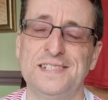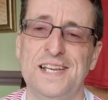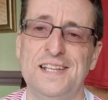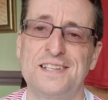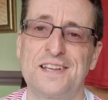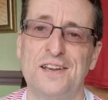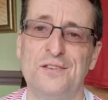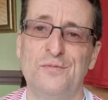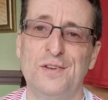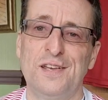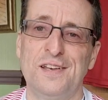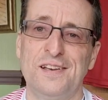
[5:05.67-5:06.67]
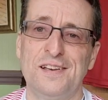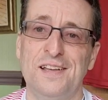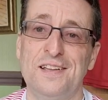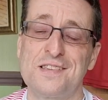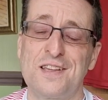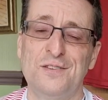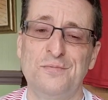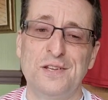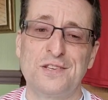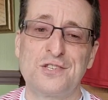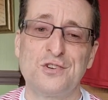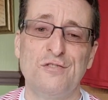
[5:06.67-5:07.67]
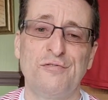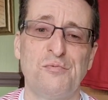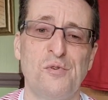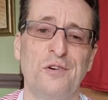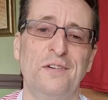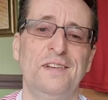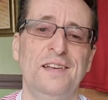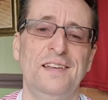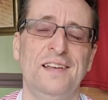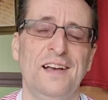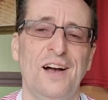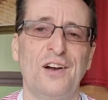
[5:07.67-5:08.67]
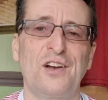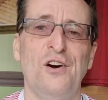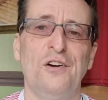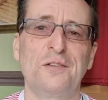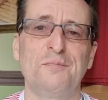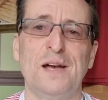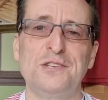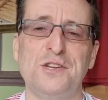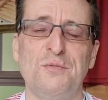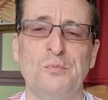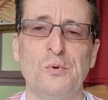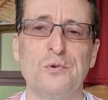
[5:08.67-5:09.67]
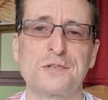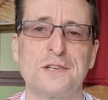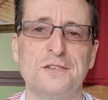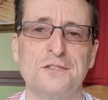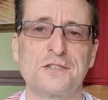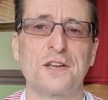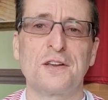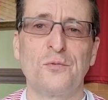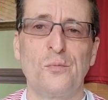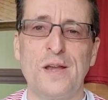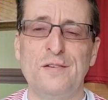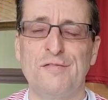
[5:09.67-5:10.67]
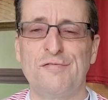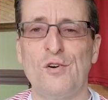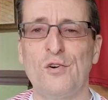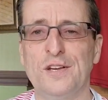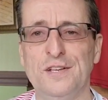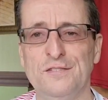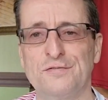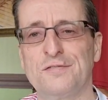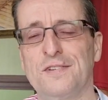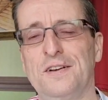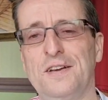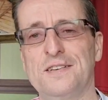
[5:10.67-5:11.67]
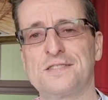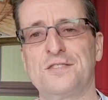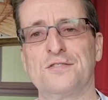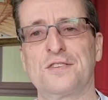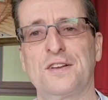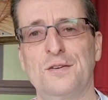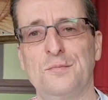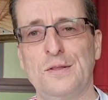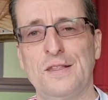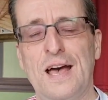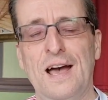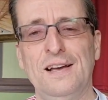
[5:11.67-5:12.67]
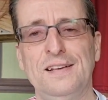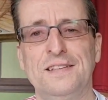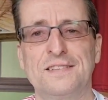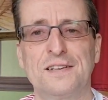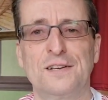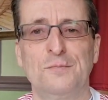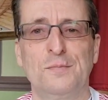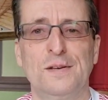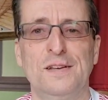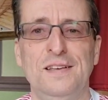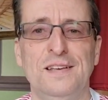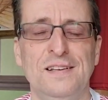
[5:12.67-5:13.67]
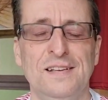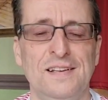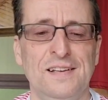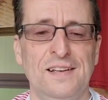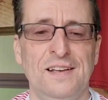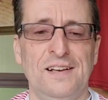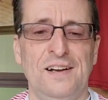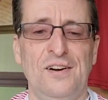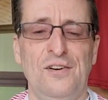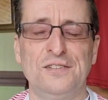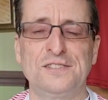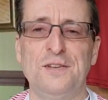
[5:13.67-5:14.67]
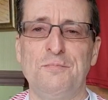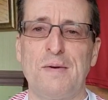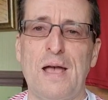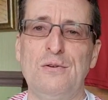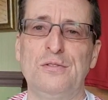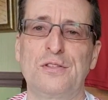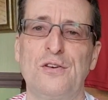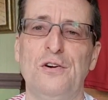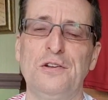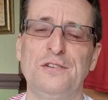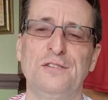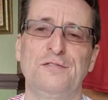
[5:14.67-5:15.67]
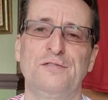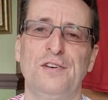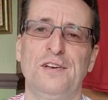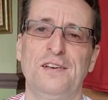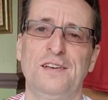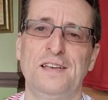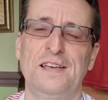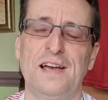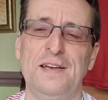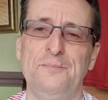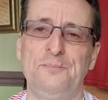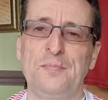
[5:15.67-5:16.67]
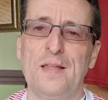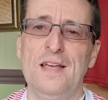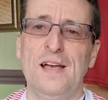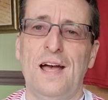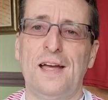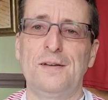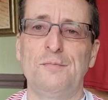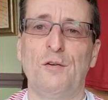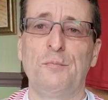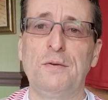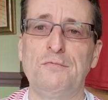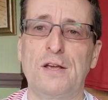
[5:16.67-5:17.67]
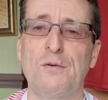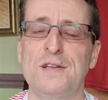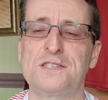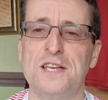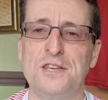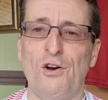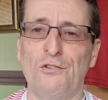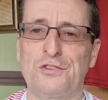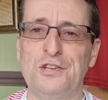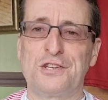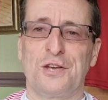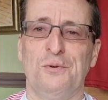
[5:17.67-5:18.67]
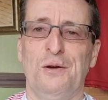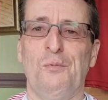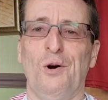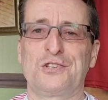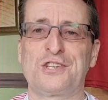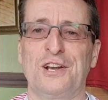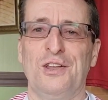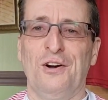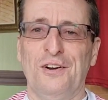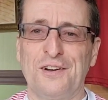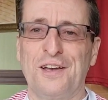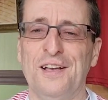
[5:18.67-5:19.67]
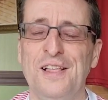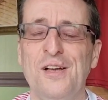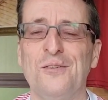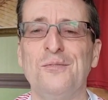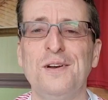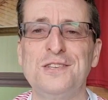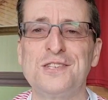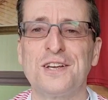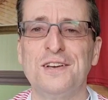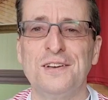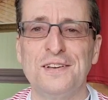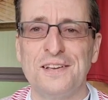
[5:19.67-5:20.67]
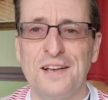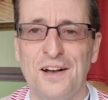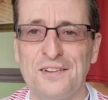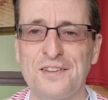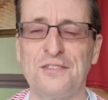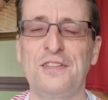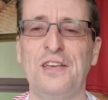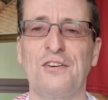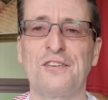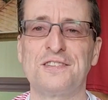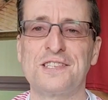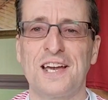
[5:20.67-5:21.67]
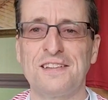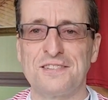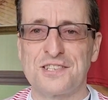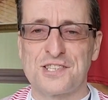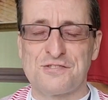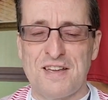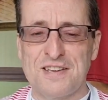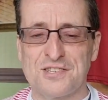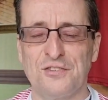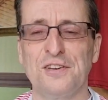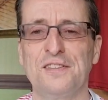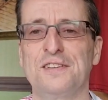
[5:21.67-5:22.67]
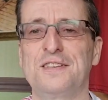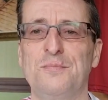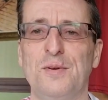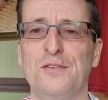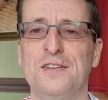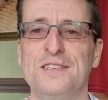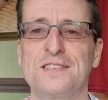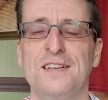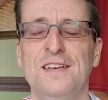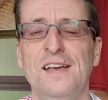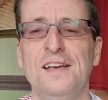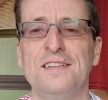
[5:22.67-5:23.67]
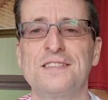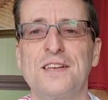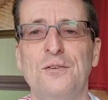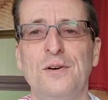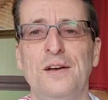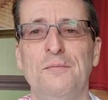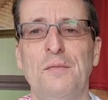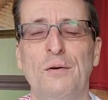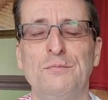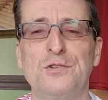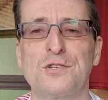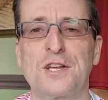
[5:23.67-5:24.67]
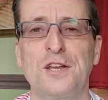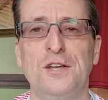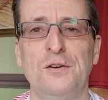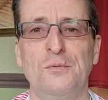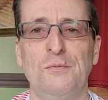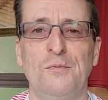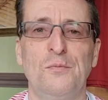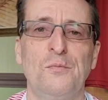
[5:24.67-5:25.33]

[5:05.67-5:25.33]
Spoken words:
It's gonna be a tough one. I can't imagine Walsall are just going to win 5 and it's just going to be that. It's going to be heart in mouth kind of game. I've been requested not to do a watch along, which I don't think I could take the stress either, to be honest. So I'm just gonna